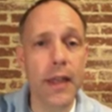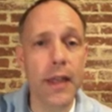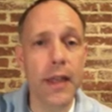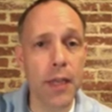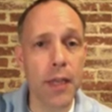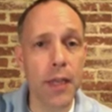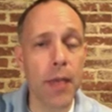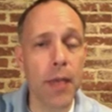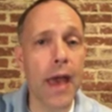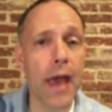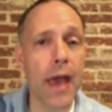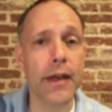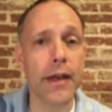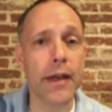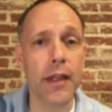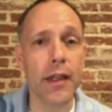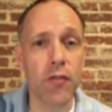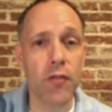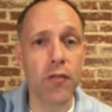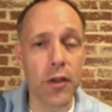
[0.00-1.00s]
Keep at
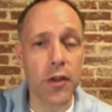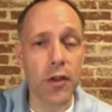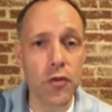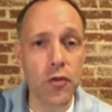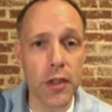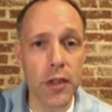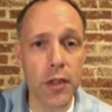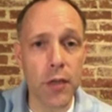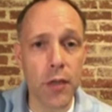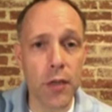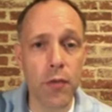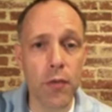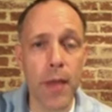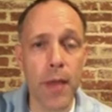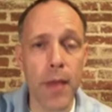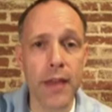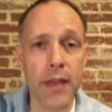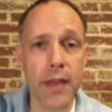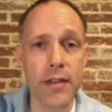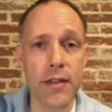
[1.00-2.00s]
it. Eventually it will
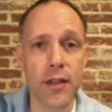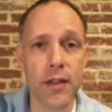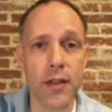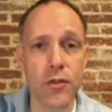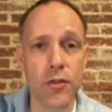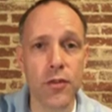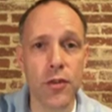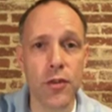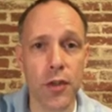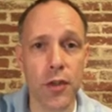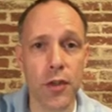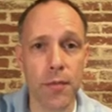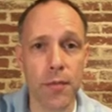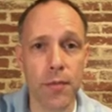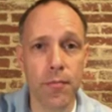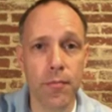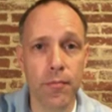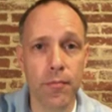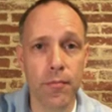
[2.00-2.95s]
make sense to you.